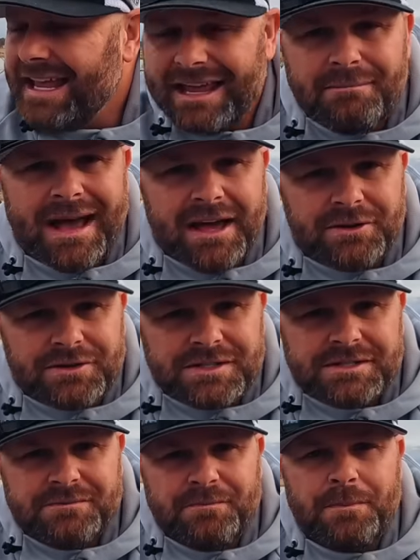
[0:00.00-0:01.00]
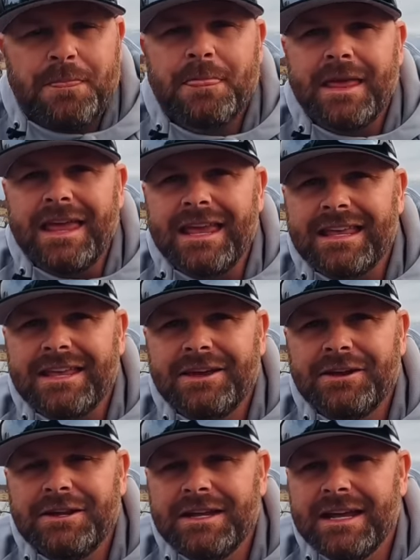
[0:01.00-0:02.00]
it matters. It
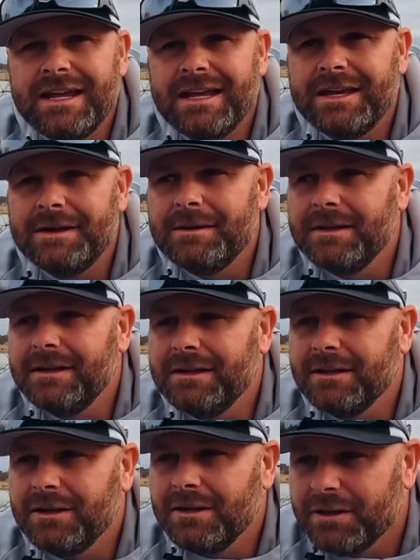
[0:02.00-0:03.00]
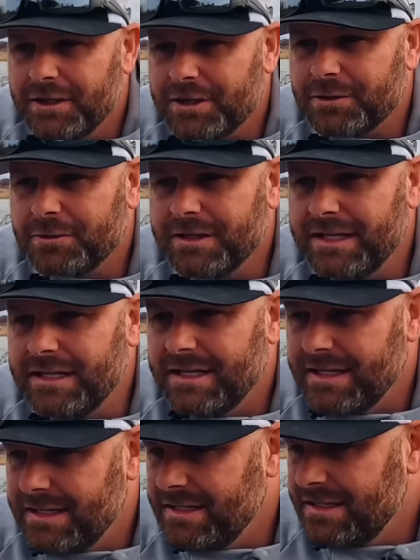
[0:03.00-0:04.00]
can literally
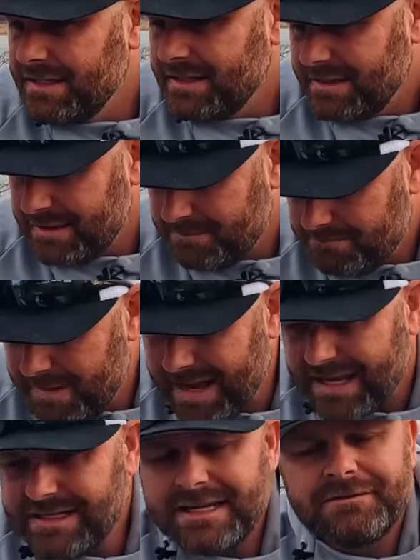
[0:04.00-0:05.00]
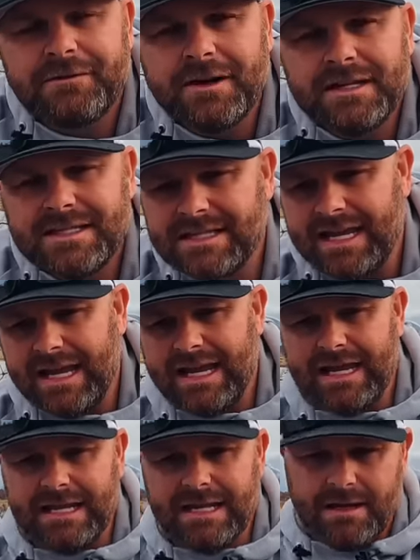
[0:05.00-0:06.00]
make a difference
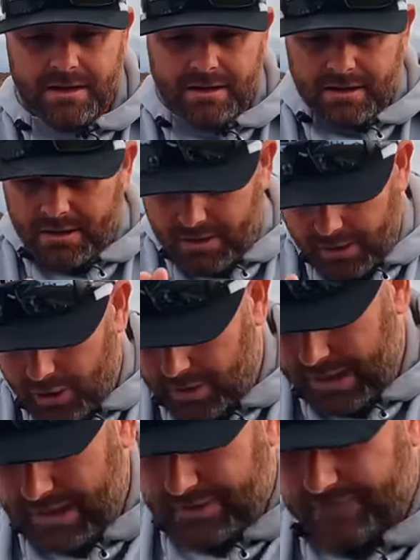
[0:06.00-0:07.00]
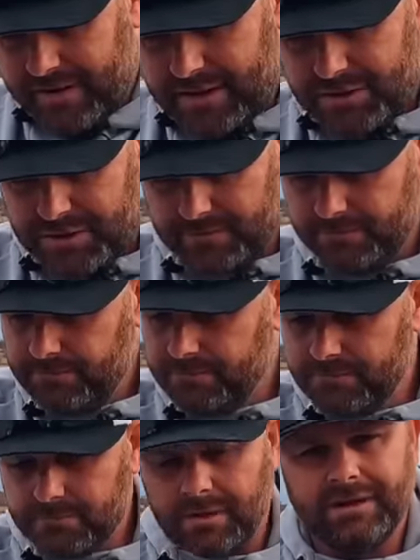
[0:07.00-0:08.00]
in hooking the fish,
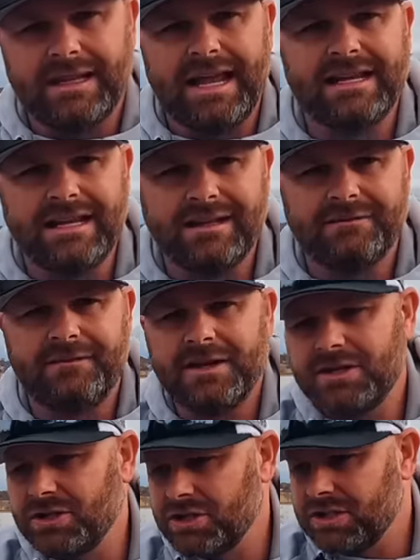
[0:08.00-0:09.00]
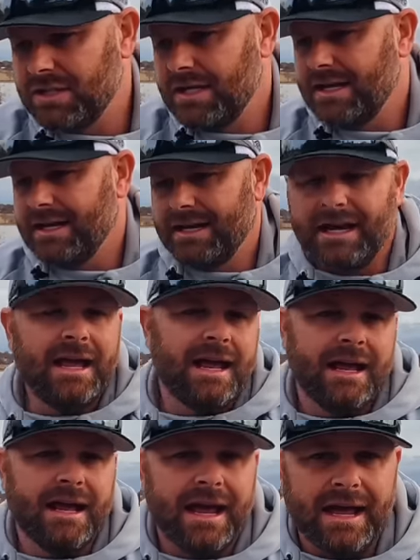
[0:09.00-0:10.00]
landing the fish,
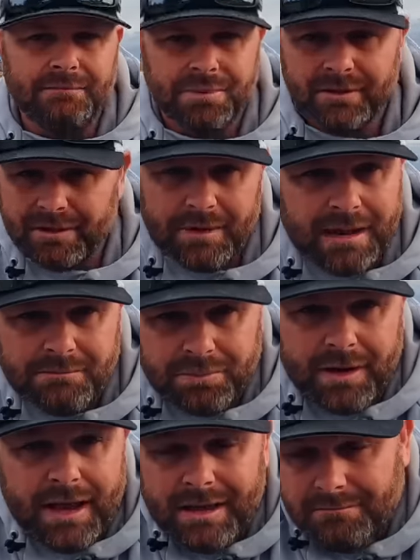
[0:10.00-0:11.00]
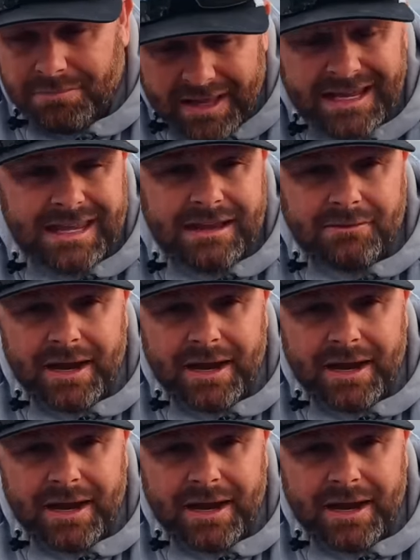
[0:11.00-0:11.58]
and blanking,